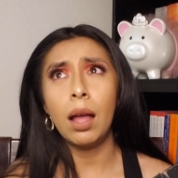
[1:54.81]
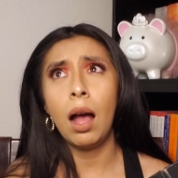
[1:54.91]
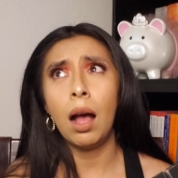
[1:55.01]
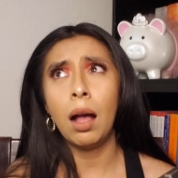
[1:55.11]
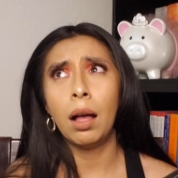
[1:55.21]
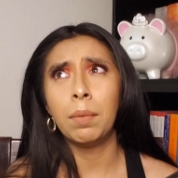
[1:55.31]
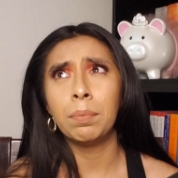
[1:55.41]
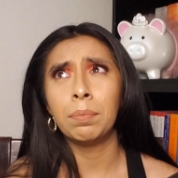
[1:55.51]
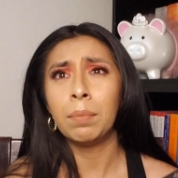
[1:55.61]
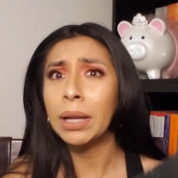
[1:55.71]

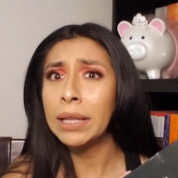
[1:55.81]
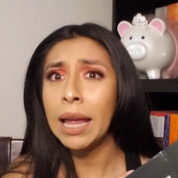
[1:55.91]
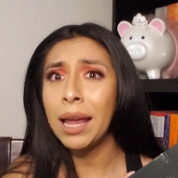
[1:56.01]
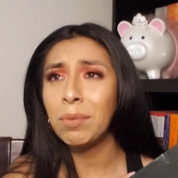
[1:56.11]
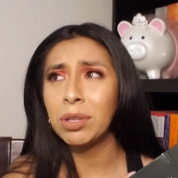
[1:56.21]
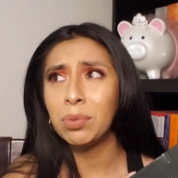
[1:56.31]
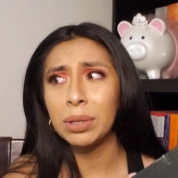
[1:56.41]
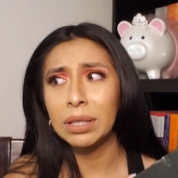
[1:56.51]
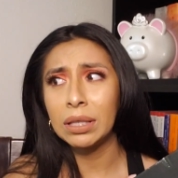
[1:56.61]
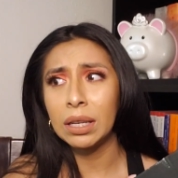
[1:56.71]
Monday, which
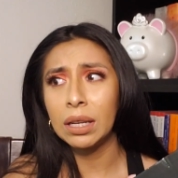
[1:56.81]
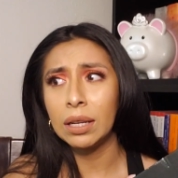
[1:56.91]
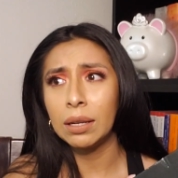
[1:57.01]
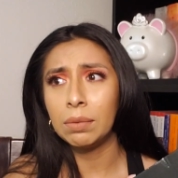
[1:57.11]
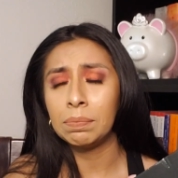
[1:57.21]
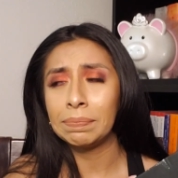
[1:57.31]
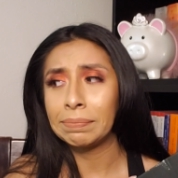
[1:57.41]
was the,